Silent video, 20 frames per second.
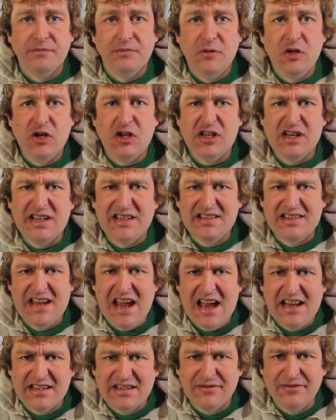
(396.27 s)
You could
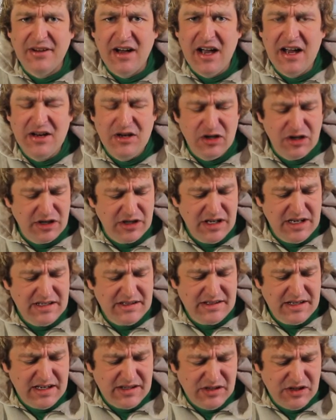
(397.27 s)
intensify it, you
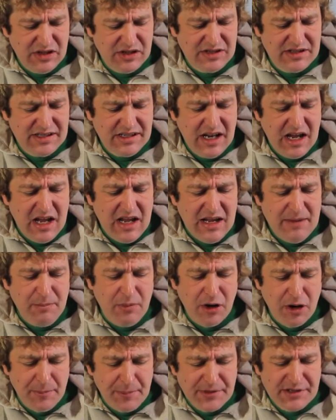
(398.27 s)
could
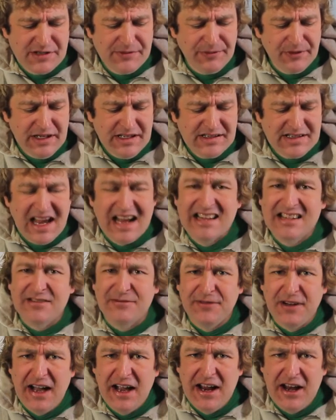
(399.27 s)
purposefully
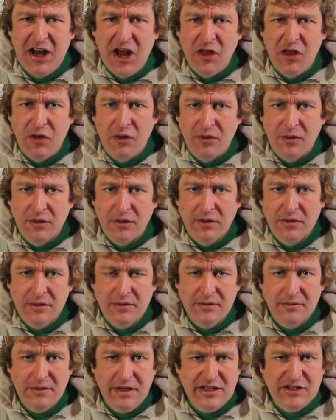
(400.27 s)
tensify another.
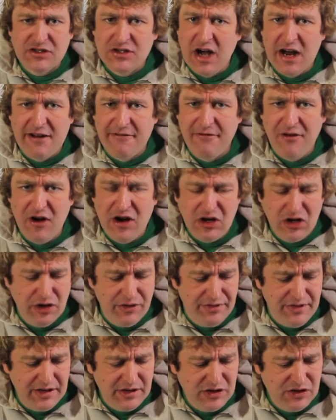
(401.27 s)
It's not a very good
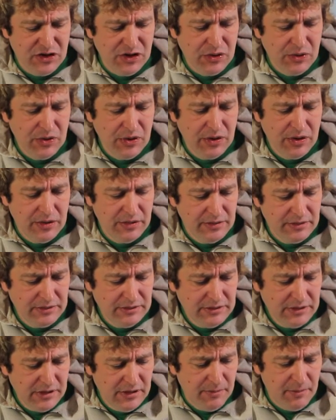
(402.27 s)
thing to do,
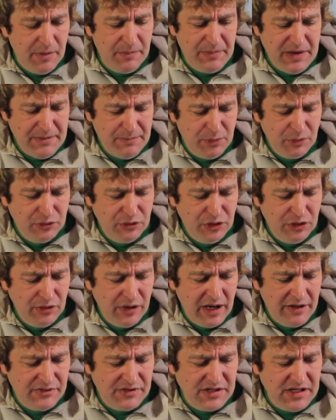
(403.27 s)
but people do
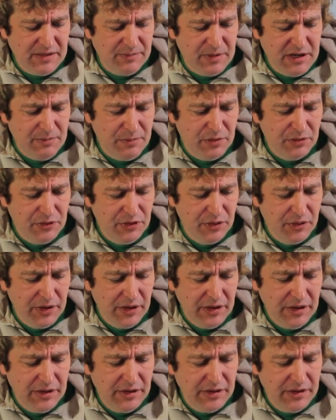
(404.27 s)
it. I've seen people do it.